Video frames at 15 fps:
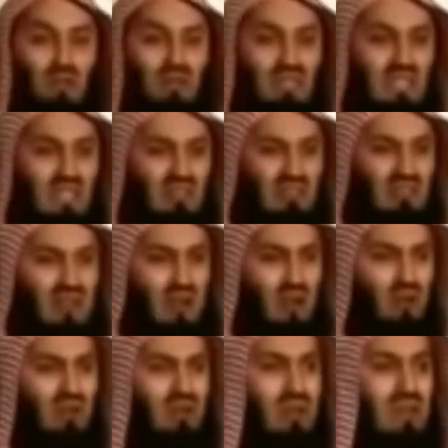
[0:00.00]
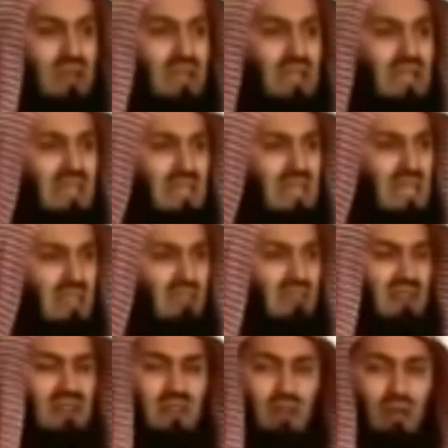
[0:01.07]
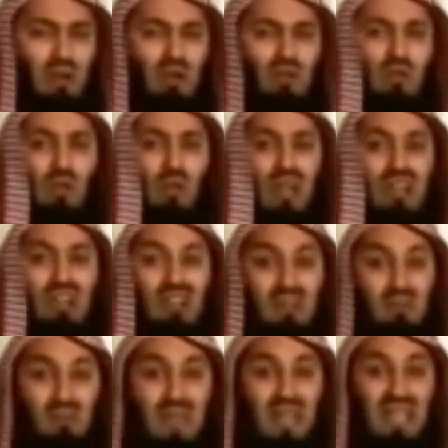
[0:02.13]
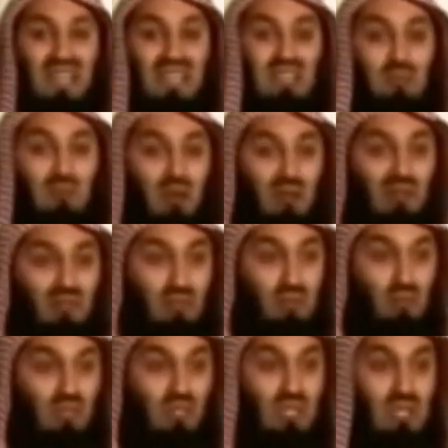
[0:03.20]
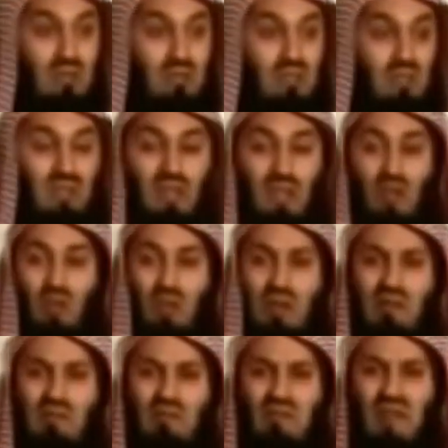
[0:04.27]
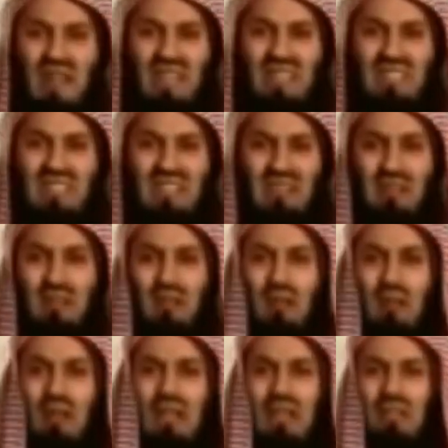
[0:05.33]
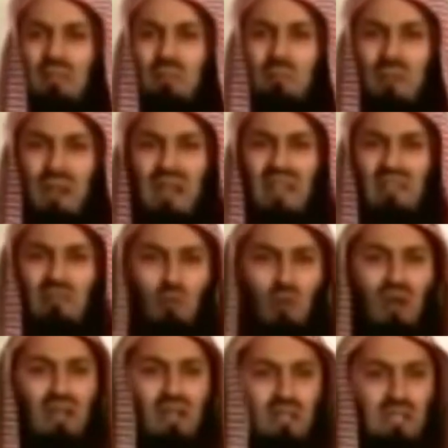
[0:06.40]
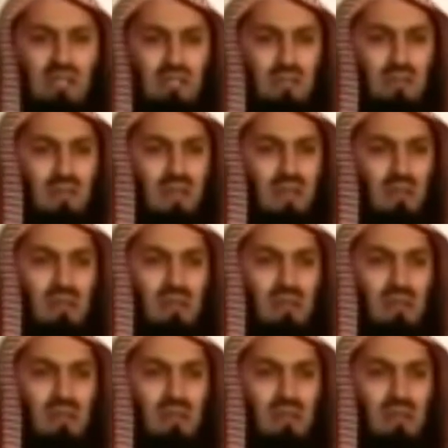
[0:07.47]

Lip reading: because they found even those who had remained of the Muslims were fighting like brave warriors.